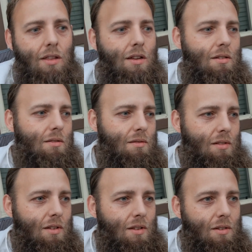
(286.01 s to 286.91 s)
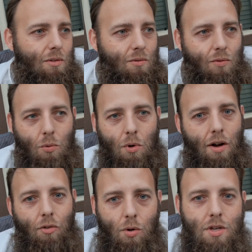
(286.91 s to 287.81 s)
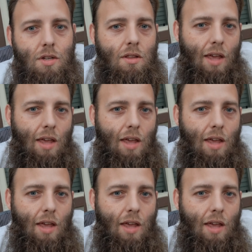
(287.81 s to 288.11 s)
that for whatever reason,